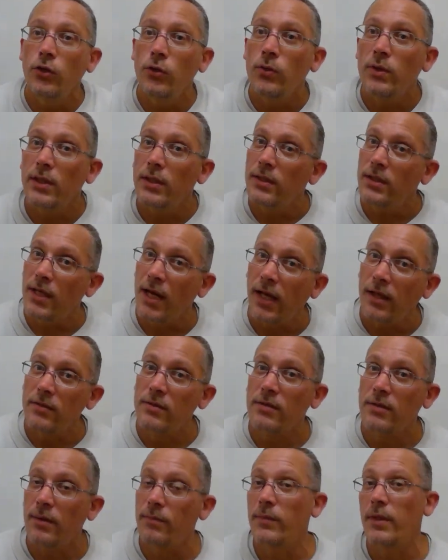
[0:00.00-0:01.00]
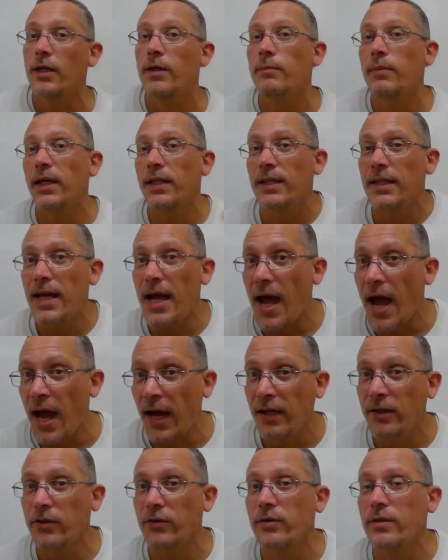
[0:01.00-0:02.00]
you can tell something about the
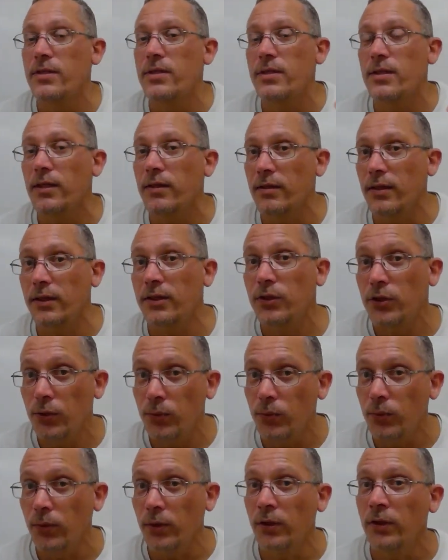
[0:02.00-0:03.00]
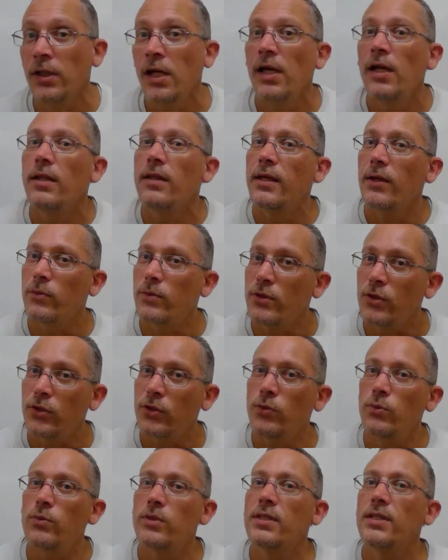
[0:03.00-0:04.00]
accuracy of the tool that was
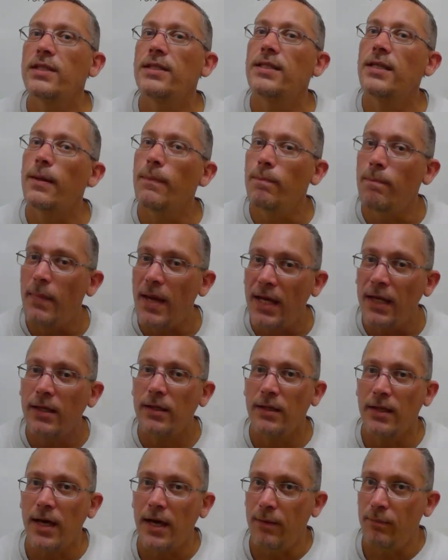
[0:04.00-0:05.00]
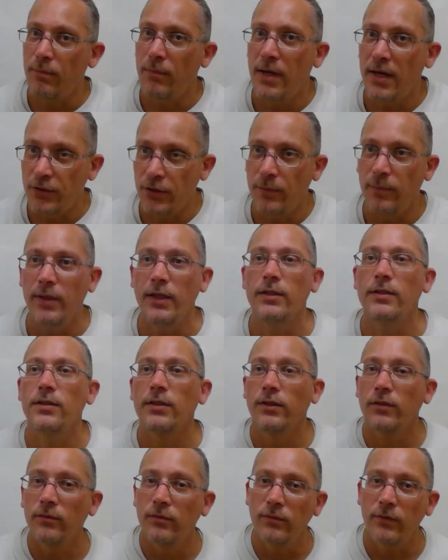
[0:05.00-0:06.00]
used to make that
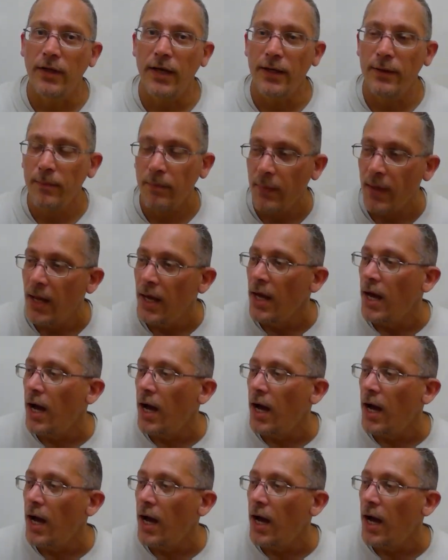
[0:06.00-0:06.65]
measurement, right?